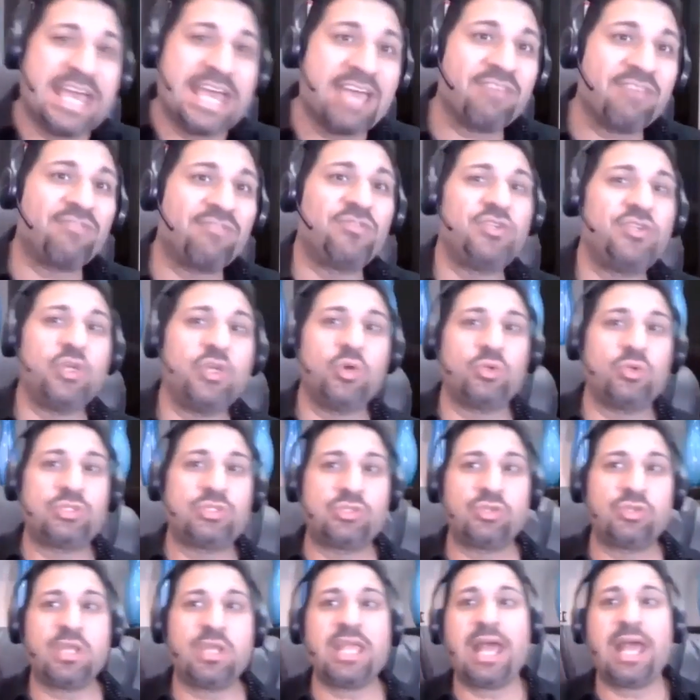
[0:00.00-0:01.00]
if you
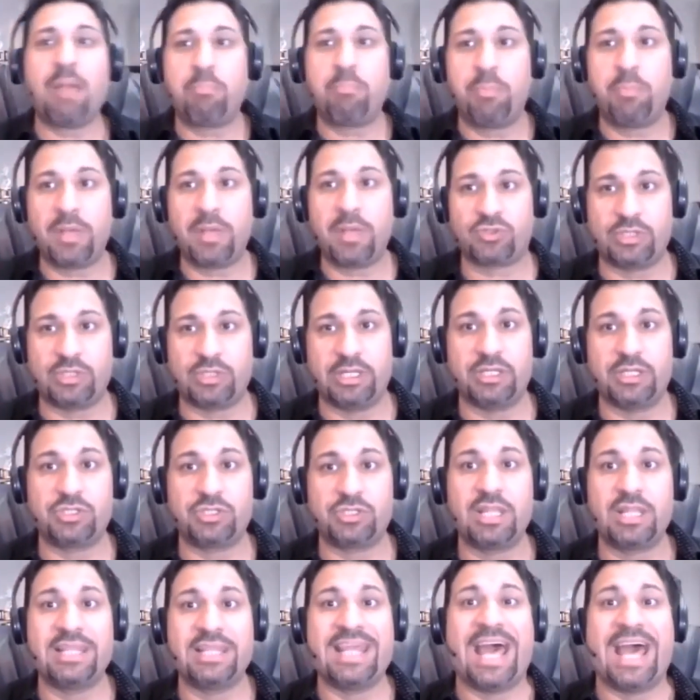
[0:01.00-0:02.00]
see a
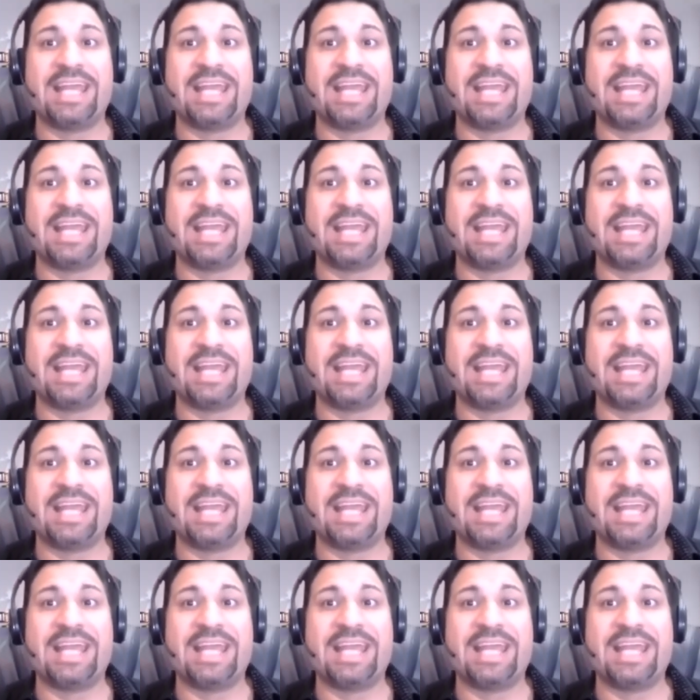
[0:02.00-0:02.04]
business